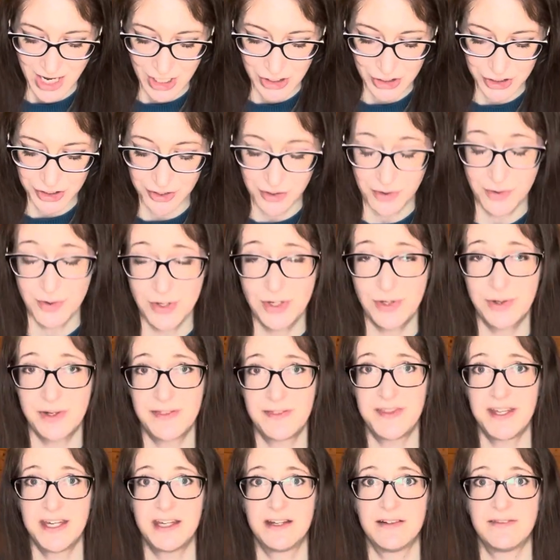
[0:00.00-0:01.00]
So you can
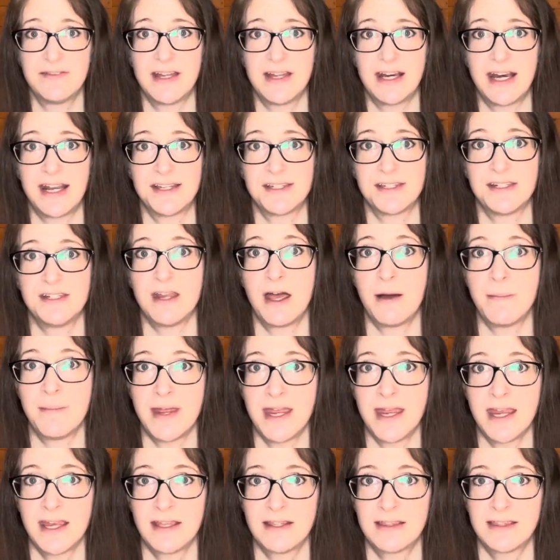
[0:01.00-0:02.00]
think of it as
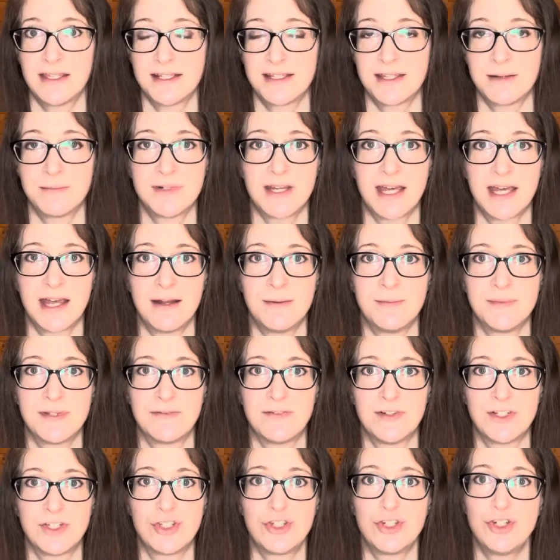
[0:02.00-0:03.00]
numbing. Sometimes if
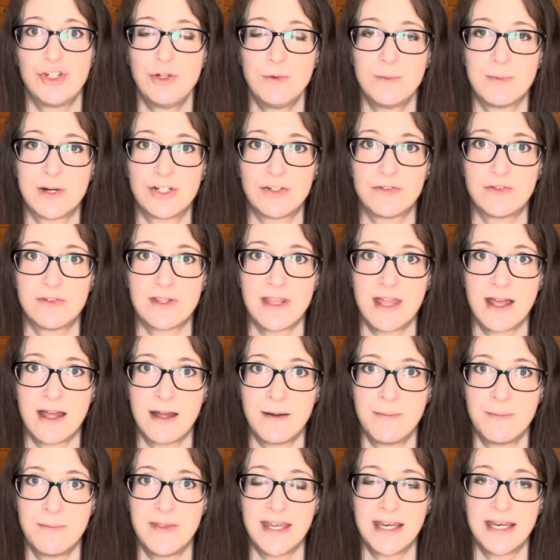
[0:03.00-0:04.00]
it's too much for
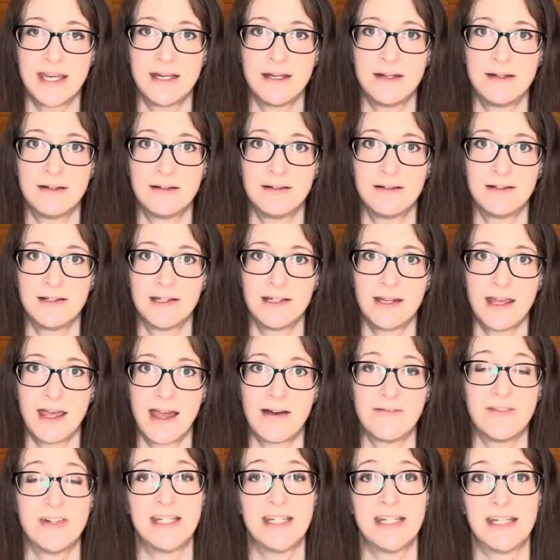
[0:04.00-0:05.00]
them, they can
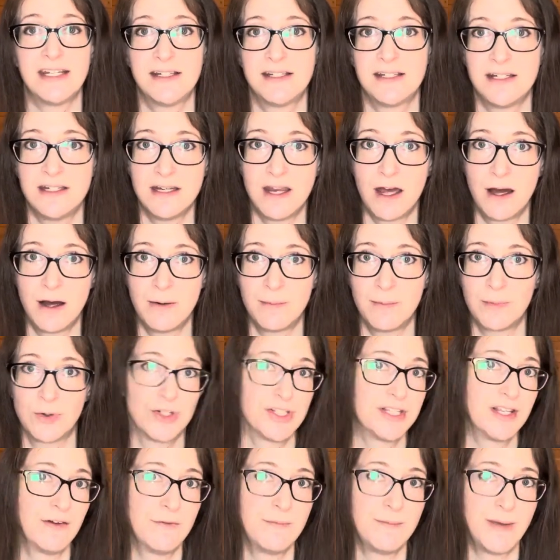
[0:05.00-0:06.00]
have a need to numb or
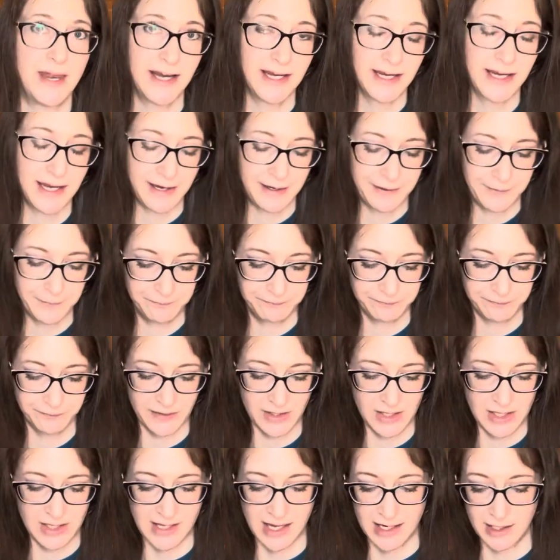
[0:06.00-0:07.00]
self-medicate.
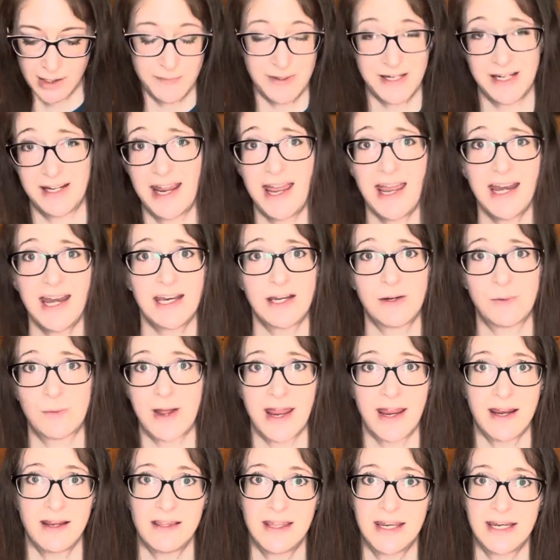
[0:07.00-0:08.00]
And that could be in any
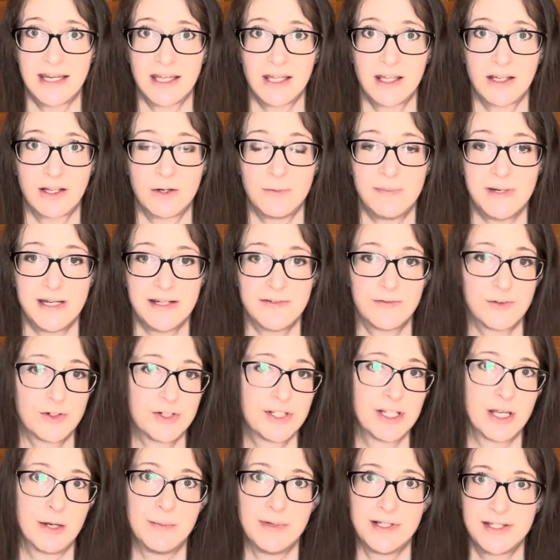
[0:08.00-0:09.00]
way. Like, it could be, for
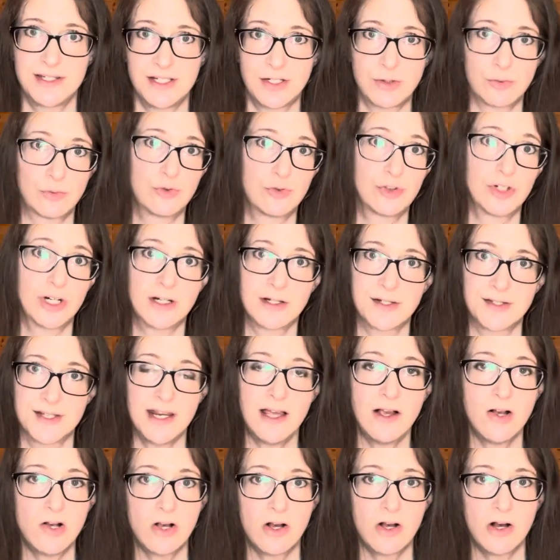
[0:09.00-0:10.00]
some, it's, you know, drugs and
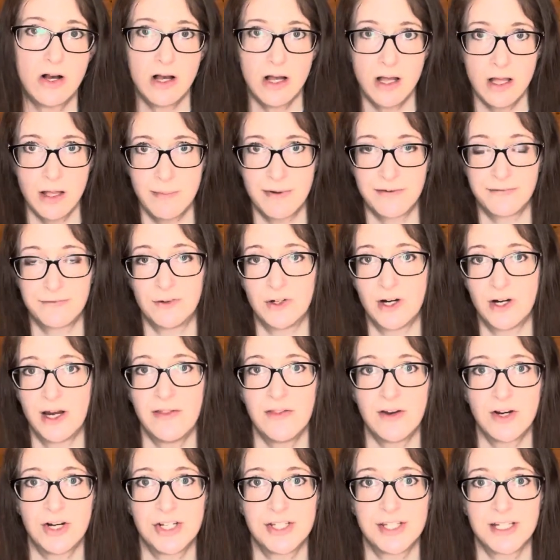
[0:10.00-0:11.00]
alcohol, but for
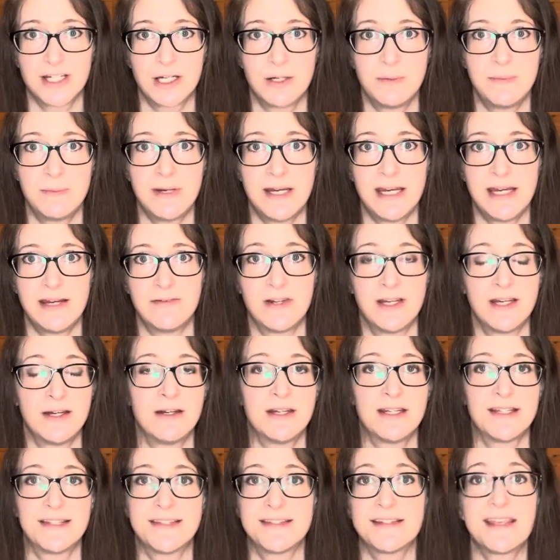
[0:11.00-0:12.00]
others, it could be even
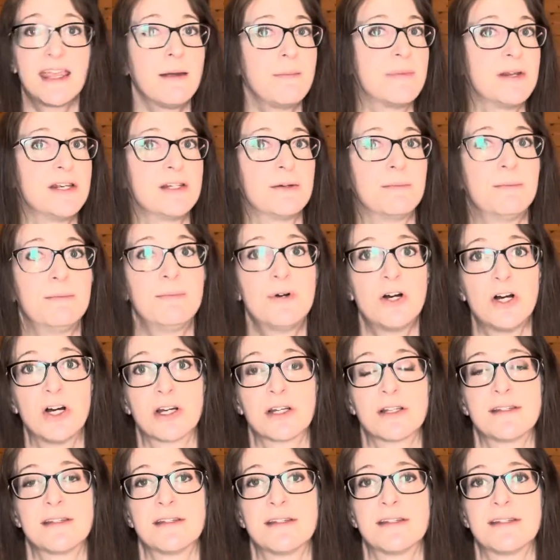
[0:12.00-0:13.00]
escape into
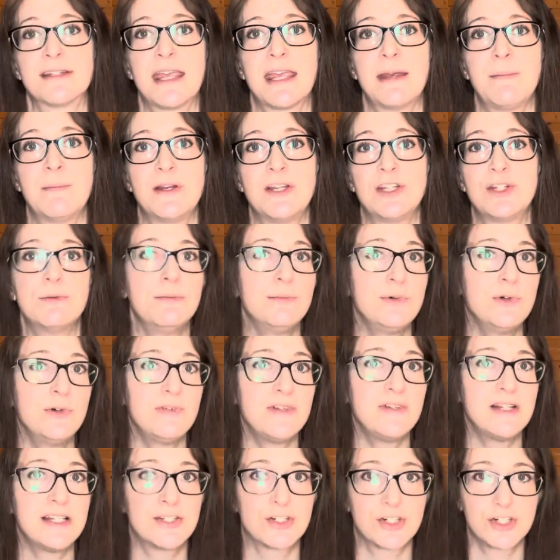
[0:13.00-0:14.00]
books, escape into
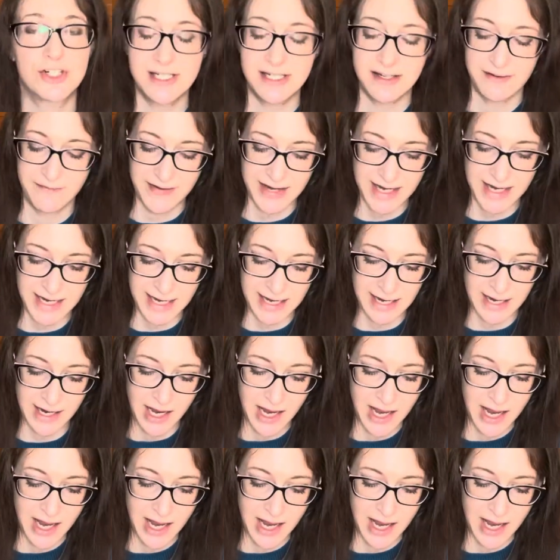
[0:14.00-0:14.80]
movies or TV,